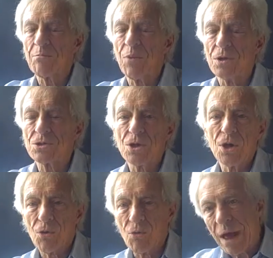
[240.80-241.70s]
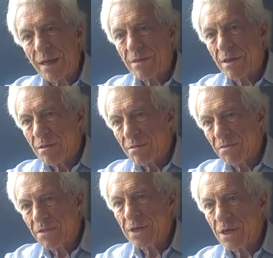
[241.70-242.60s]
point rather than
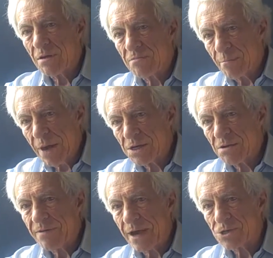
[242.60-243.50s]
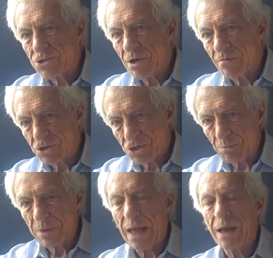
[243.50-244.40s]
thinking of a manufacturer of a
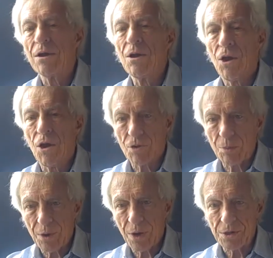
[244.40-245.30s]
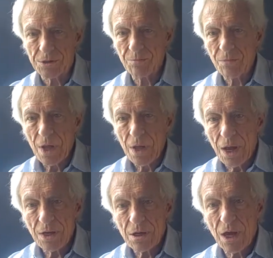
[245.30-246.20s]
supply or a product.
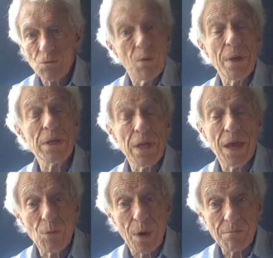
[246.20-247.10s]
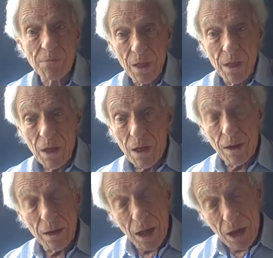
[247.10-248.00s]
And we're making headway,
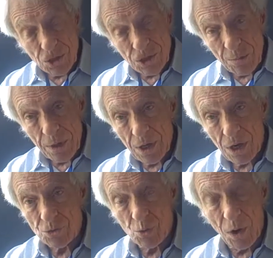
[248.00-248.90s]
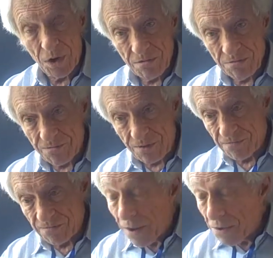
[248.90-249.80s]
largely because one of the
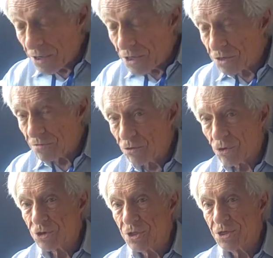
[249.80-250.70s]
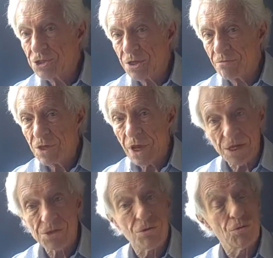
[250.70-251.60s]
funders of Rotary initiatives
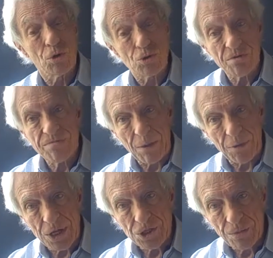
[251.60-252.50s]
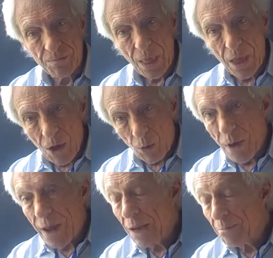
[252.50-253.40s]
is the Rotary Foundation. We're
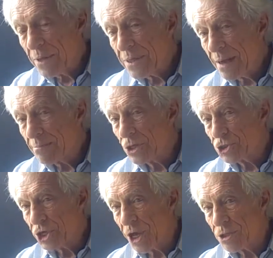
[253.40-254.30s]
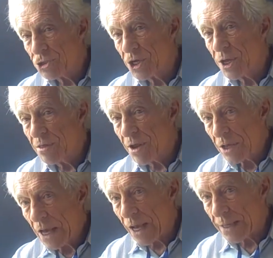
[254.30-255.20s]
helping them change their
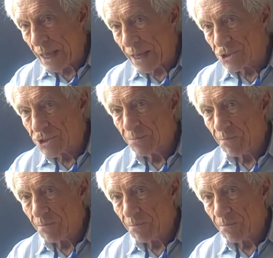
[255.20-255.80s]
guidelines.